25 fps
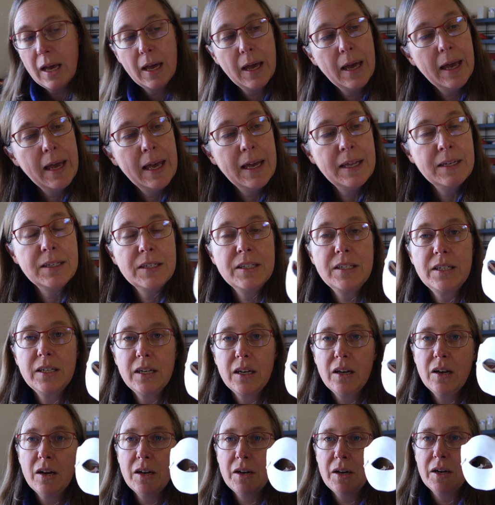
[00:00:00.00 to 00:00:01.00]
And
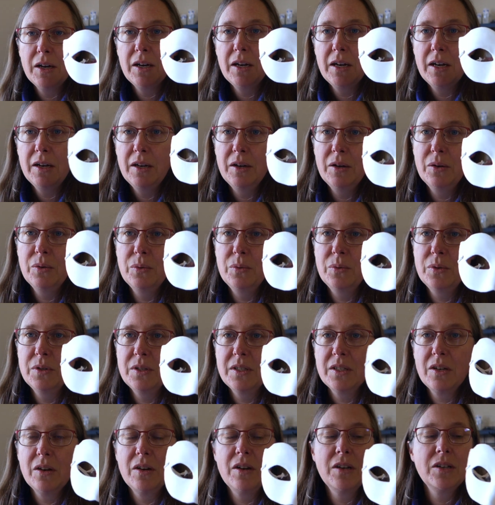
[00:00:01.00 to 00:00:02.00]
I
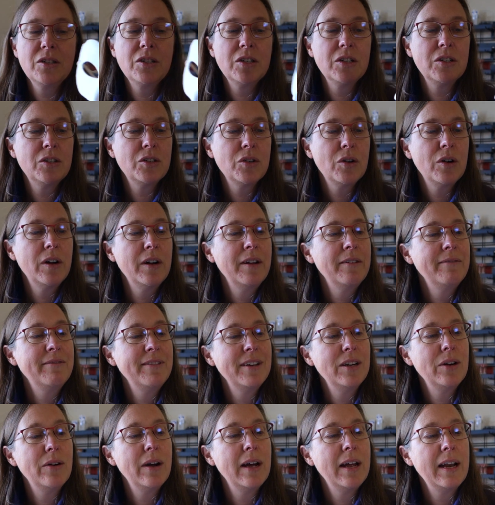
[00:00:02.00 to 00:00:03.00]
was going to try and
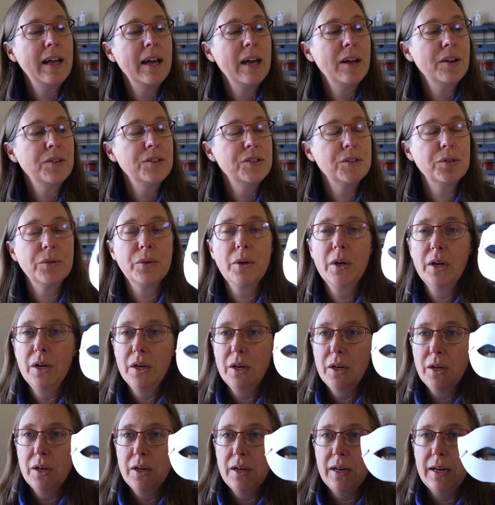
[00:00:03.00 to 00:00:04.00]
figure out how to
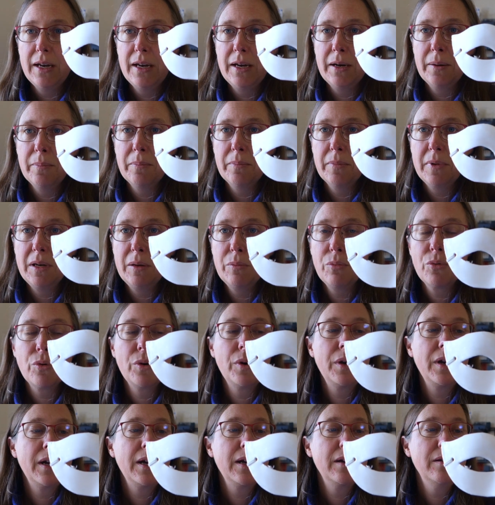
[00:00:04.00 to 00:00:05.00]

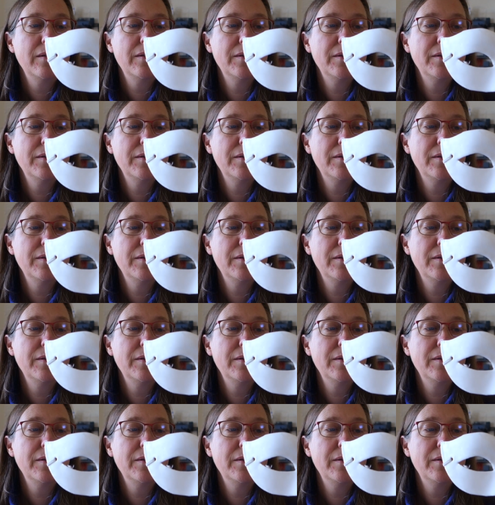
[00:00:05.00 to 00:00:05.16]
embroider